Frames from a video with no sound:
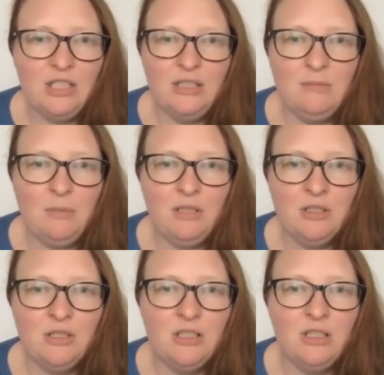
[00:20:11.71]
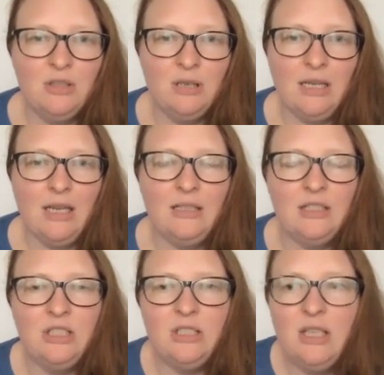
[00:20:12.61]
She might be interested in joining.
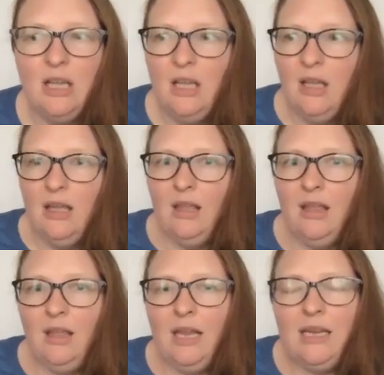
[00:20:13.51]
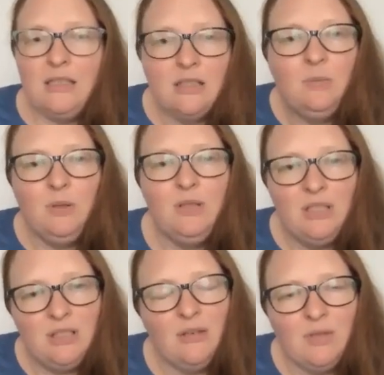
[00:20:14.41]
It is a community
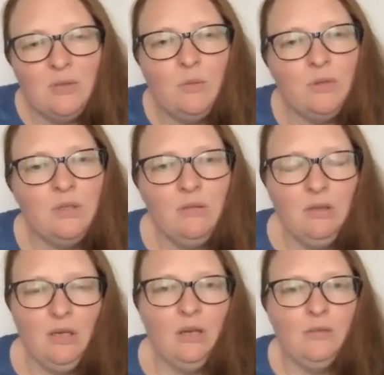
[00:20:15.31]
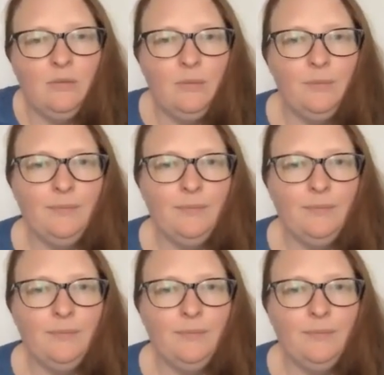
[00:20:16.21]
service what we're doing now.